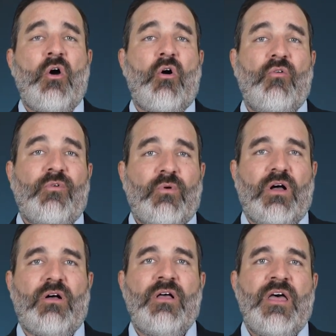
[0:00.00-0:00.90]

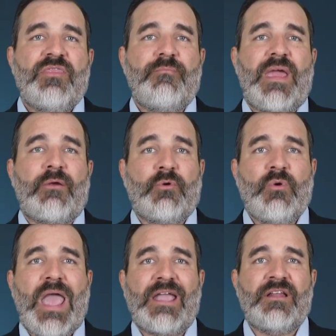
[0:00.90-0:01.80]
Overall, the
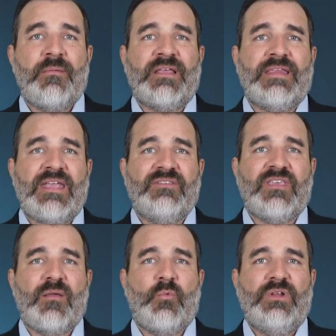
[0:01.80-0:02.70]
macroeconomic
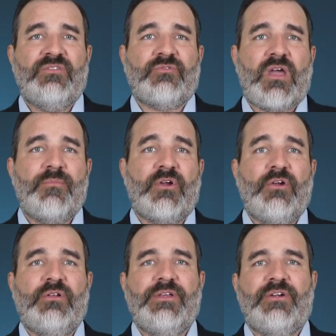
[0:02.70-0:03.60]
landscape we described
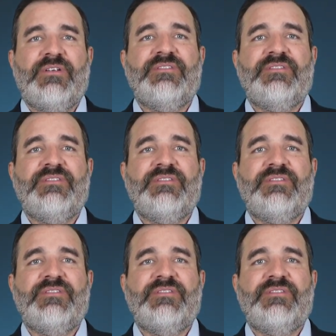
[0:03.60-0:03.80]
earlier